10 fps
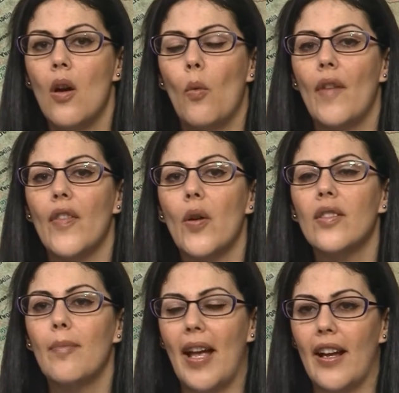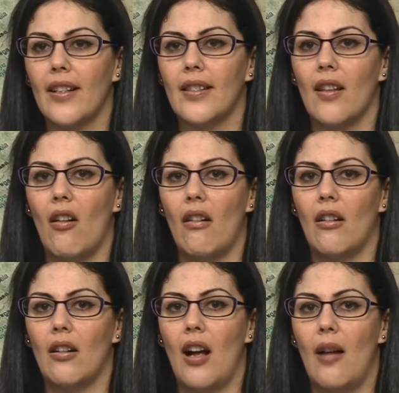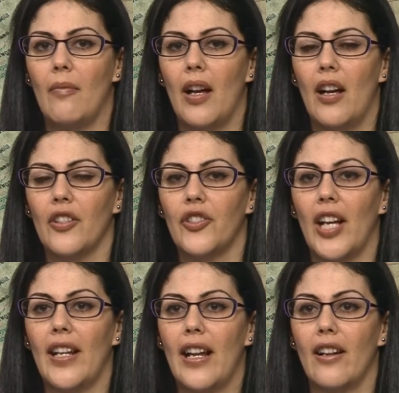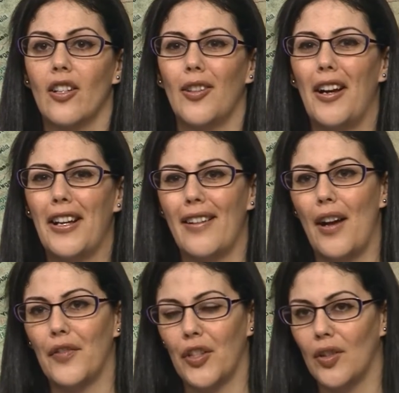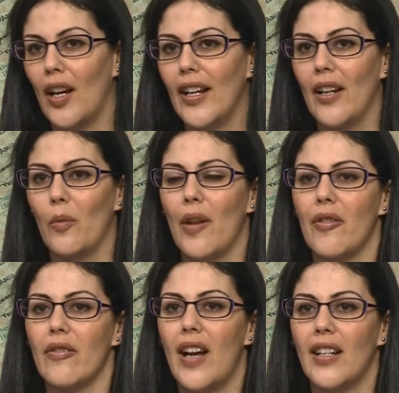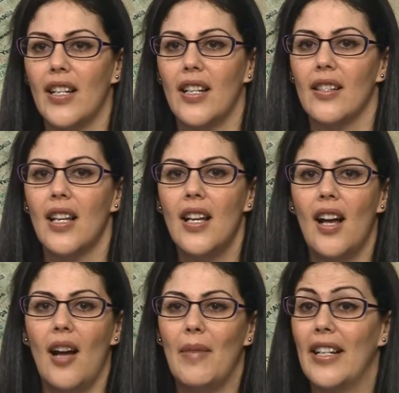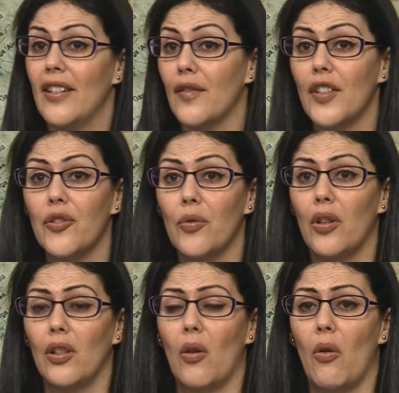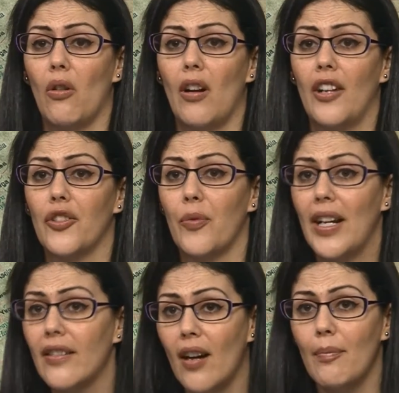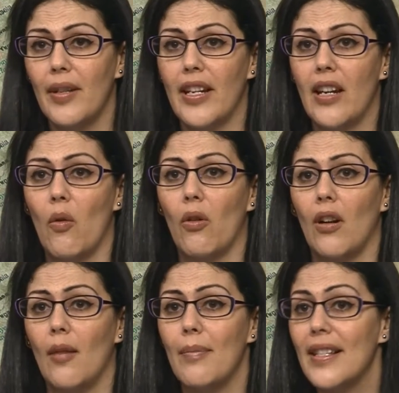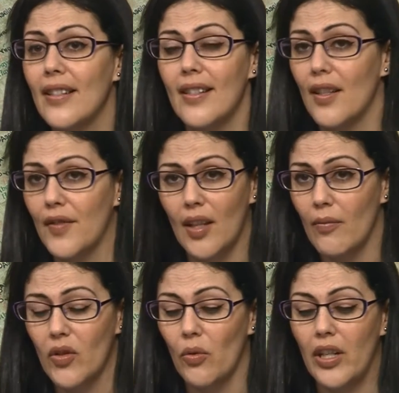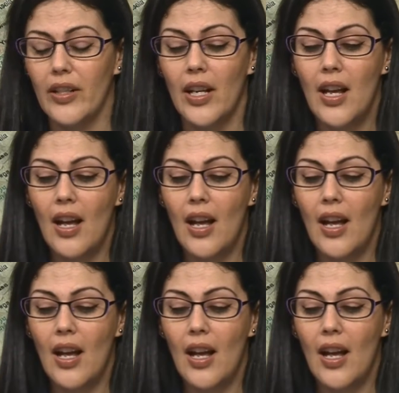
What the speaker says: When those banks are shedding client after client, whether that is an individual or a trade company or a business of some sort,